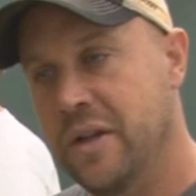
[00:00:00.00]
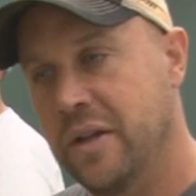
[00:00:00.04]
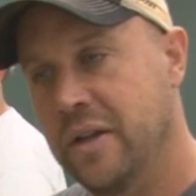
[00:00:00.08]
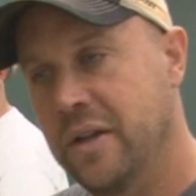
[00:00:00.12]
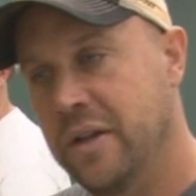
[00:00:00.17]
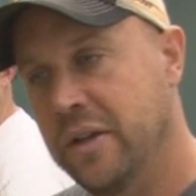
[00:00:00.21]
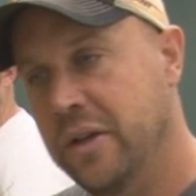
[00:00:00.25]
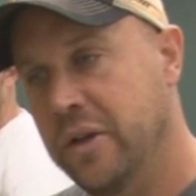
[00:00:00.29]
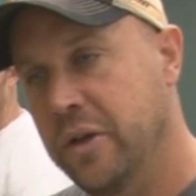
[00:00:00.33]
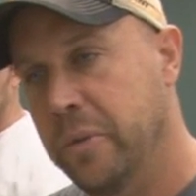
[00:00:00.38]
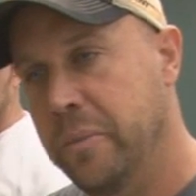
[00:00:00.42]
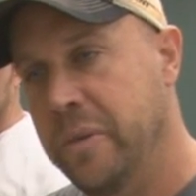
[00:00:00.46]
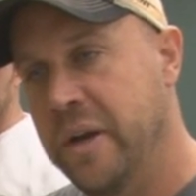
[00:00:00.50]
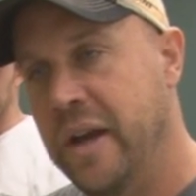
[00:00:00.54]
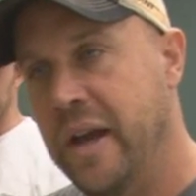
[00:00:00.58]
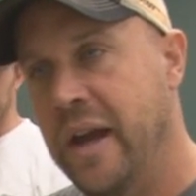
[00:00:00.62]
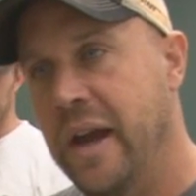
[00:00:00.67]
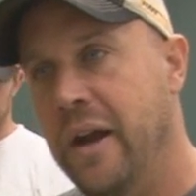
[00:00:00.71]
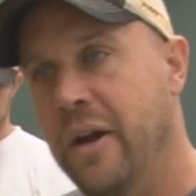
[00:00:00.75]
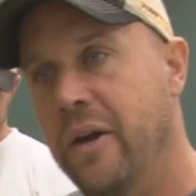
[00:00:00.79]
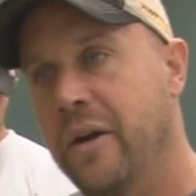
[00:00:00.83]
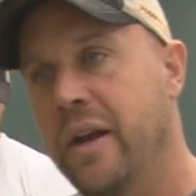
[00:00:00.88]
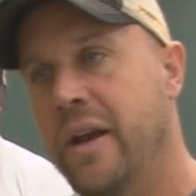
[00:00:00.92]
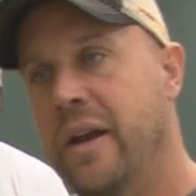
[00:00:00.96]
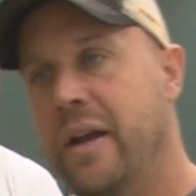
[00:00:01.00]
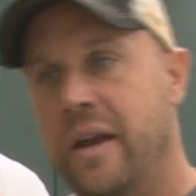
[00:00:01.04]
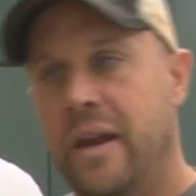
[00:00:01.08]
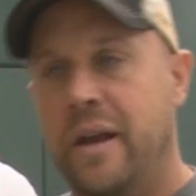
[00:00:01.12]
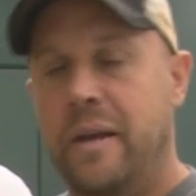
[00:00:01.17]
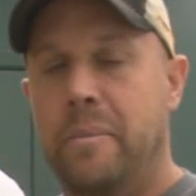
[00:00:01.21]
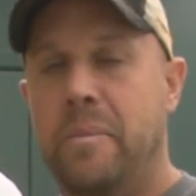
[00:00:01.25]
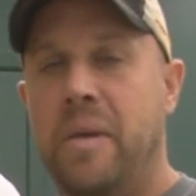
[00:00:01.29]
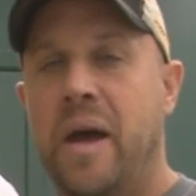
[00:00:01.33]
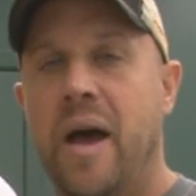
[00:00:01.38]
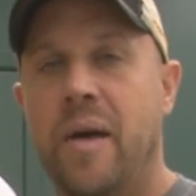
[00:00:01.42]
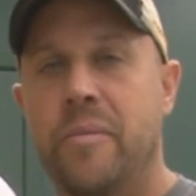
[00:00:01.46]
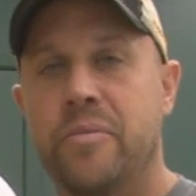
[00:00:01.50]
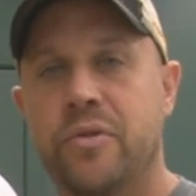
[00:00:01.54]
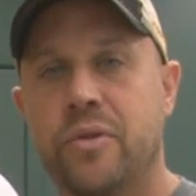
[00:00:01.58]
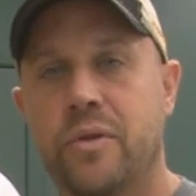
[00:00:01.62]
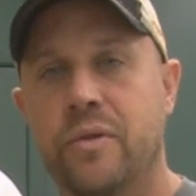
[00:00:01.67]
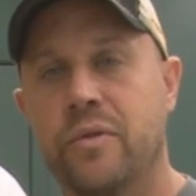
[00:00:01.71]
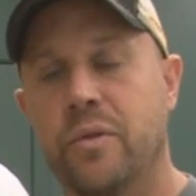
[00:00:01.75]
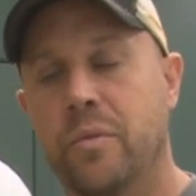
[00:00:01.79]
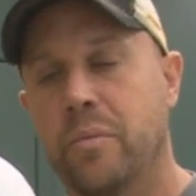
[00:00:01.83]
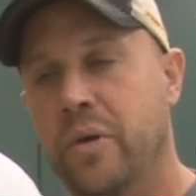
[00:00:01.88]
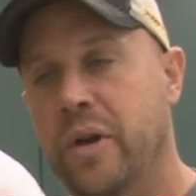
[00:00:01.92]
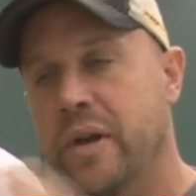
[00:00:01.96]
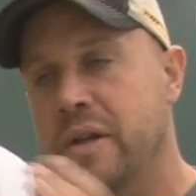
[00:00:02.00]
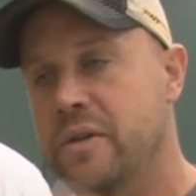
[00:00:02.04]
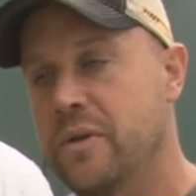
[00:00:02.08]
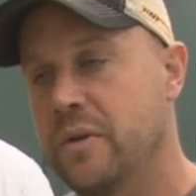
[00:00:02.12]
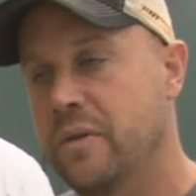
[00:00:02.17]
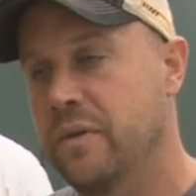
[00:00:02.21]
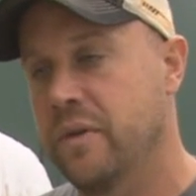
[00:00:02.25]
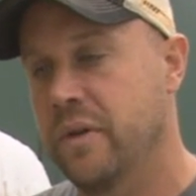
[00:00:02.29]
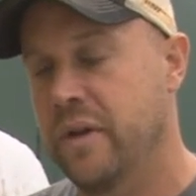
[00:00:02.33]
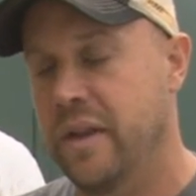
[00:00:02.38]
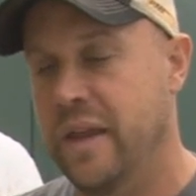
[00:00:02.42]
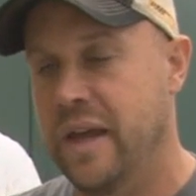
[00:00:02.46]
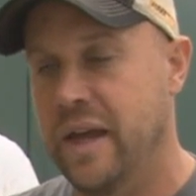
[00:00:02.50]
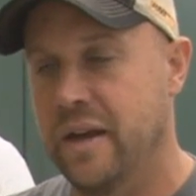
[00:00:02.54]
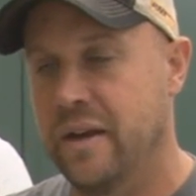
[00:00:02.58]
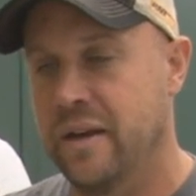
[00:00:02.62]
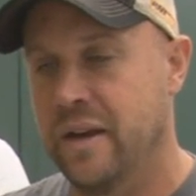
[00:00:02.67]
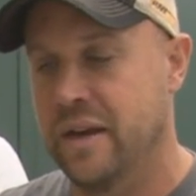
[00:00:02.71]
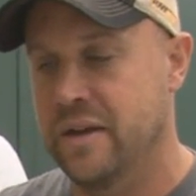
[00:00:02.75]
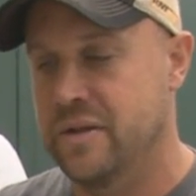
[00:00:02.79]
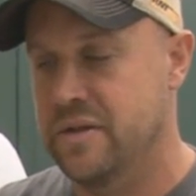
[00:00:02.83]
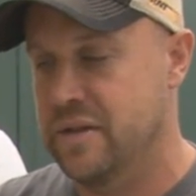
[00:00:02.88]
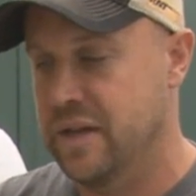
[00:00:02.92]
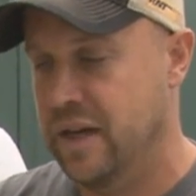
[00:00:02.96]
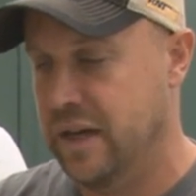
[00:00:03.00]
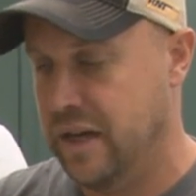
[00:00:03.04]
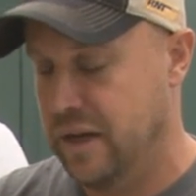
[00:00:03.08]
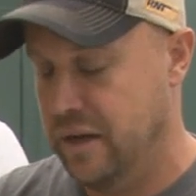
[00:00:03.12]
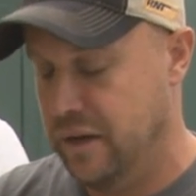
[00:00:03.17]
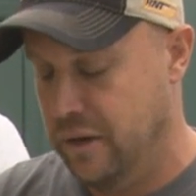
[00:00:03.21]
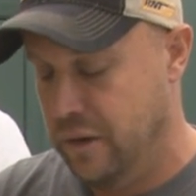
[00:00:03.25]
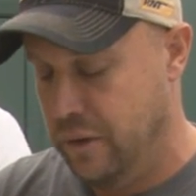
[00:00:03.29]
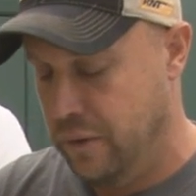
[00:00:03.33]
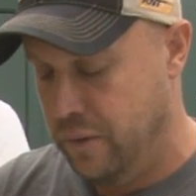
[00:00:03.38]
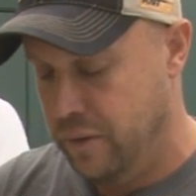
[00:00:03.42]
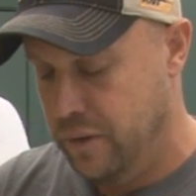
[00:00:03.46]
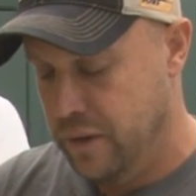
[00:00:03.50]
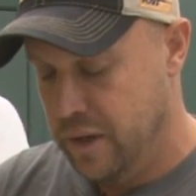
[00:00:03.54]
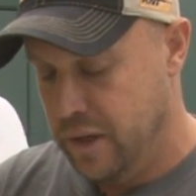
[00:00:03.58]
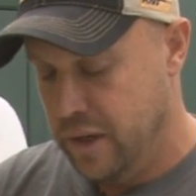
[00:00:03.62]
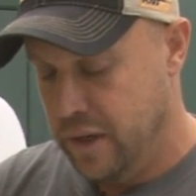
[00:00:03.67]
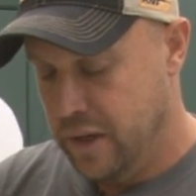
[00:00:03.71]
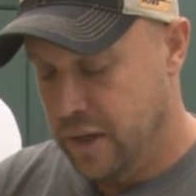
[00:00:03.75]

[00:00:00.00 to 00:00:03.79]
a little bit of air in, and then it pops over and breaks over into that second note.